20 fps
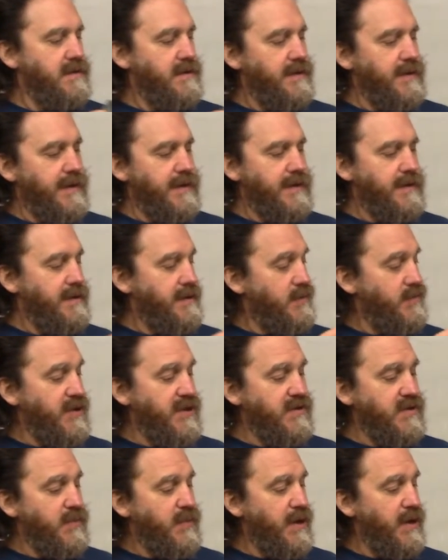and a
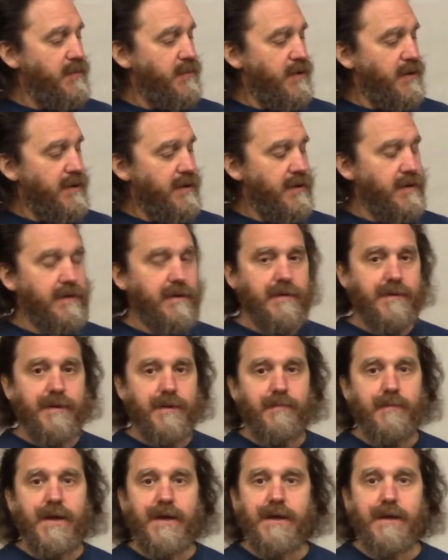piece of paper, and then you can
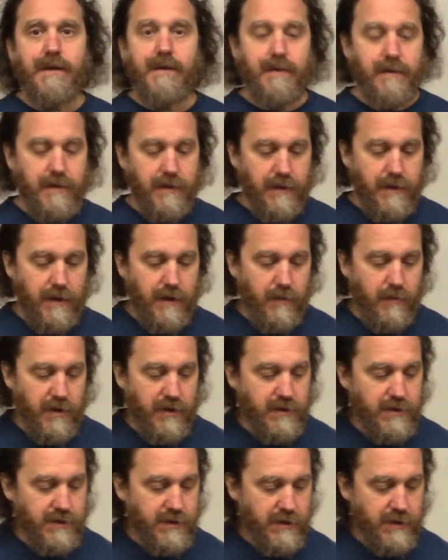make an
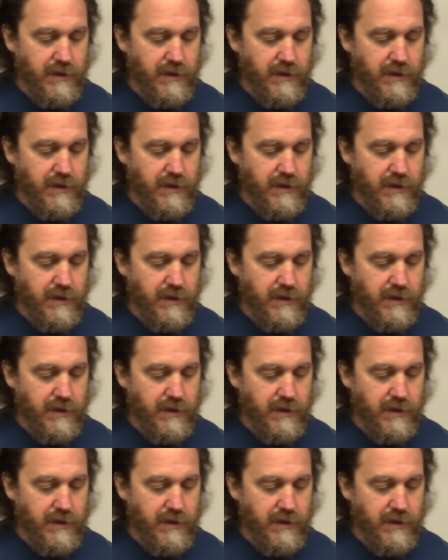image.